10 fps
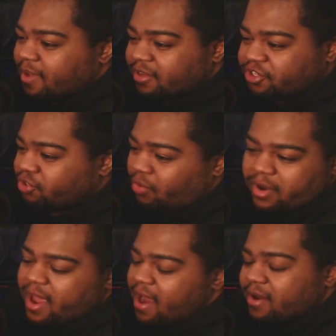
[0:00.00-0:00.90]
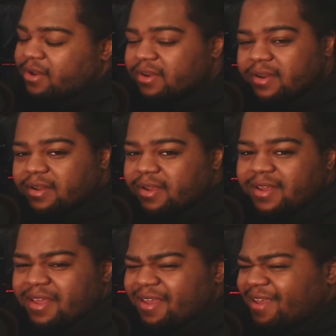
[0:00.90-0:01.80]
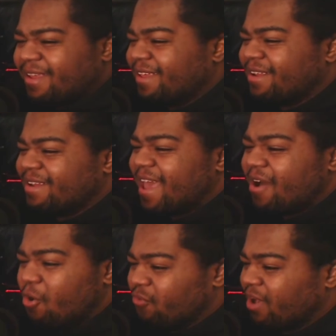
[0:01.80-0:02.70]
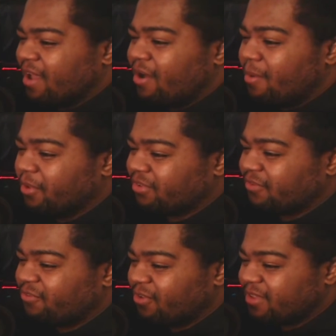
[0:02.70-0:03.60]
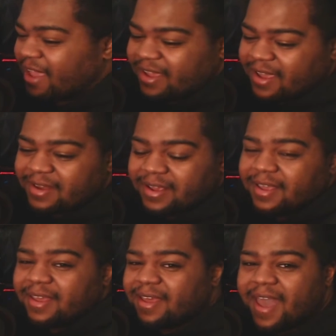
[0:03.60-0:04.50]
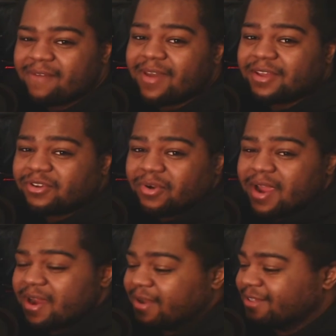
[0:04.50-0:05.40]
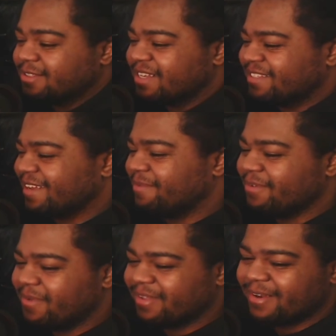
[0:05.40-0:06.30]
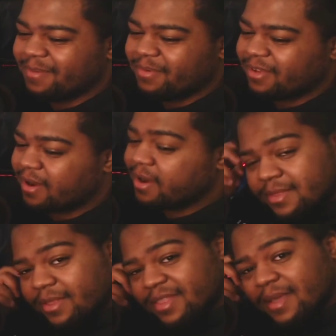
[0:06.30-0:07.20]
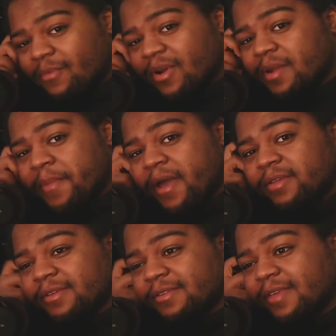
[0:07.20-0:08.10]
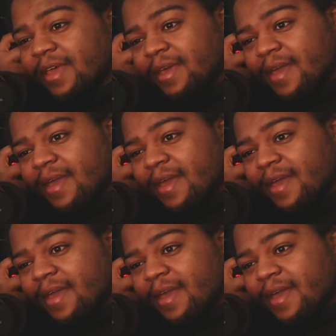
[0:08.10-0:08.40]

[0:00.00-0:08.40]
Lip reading: a short hair in over almost a full decade. I haven't had short hair. It's gonna be bizarre. The only thing I'm worried about is